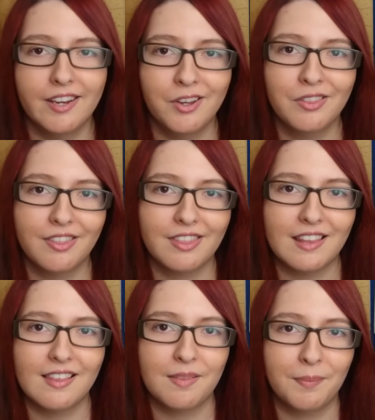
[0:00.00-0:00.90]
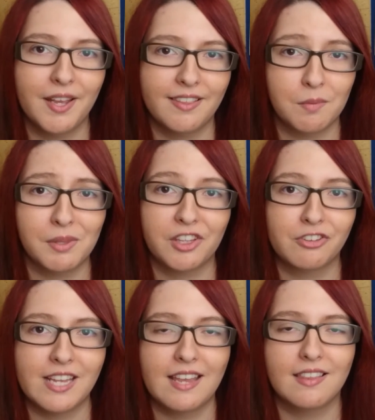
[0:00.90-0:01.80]
I know that this is by some of the
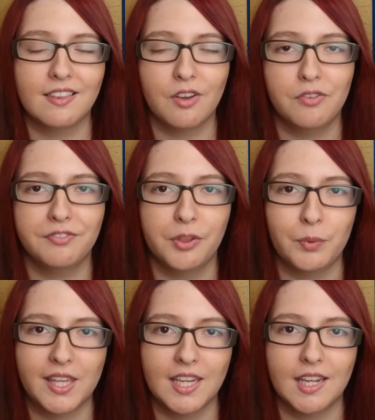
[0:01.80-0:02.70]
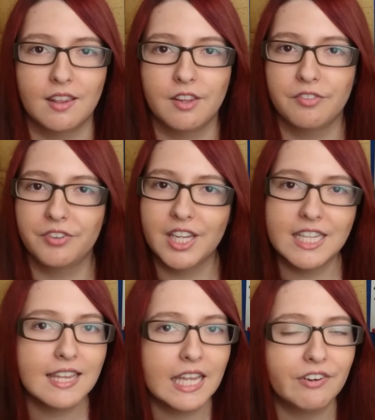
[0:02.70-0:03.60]
creators of the Wicked and the
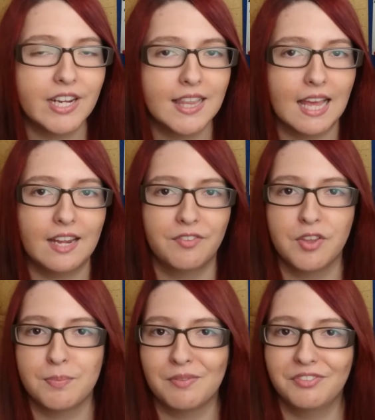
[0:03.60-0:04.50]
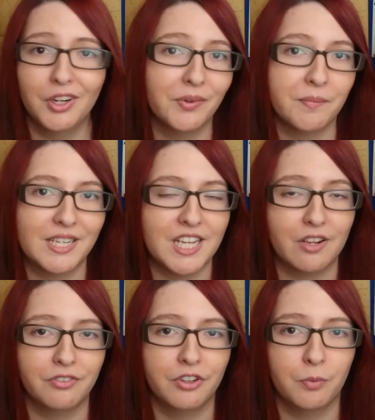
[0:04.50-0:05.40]
Divine series, and if you've been following my
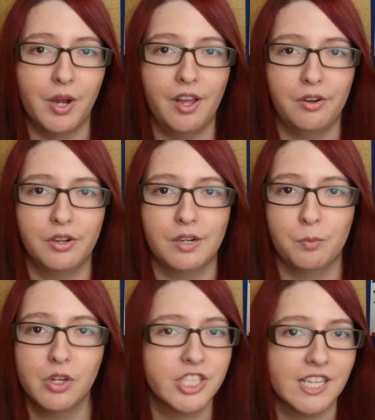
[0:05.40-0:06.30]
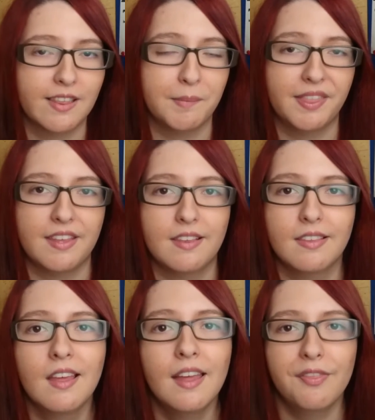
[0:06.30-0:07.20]
channel for a while and watching some of
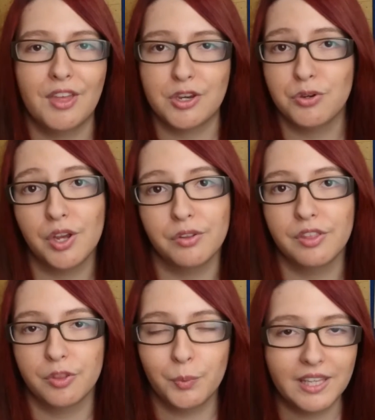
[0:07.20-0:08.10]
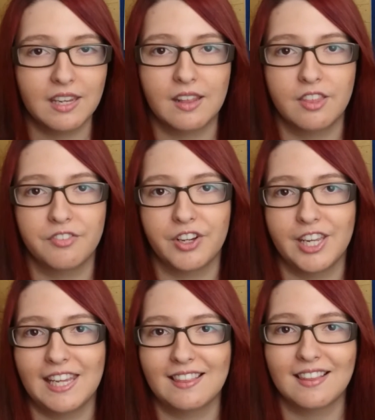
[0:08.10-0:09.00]
these, then you know that the Wicked and the
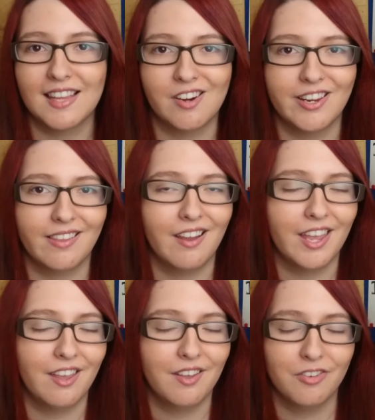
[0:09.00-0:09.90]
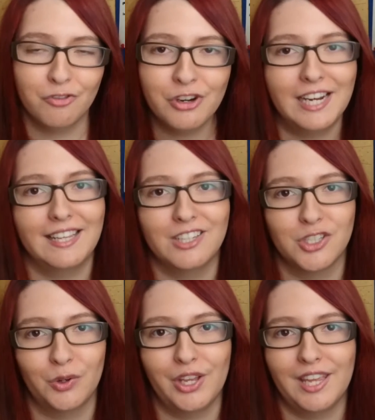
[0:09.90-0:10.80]
Divine is a series I really
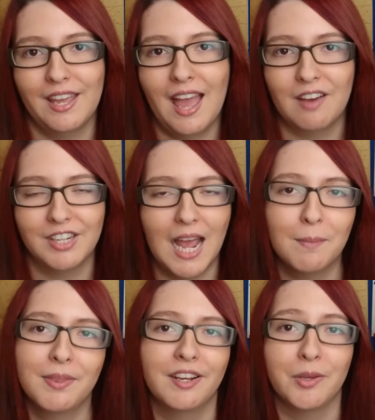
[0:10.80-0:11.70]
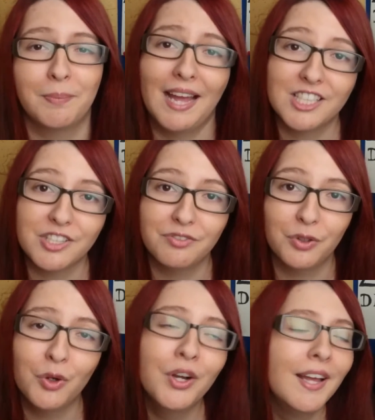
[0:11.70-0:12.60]
enjoy, have an absolute passion
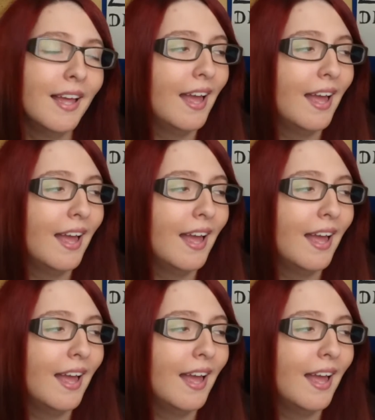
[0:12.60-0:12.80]
for,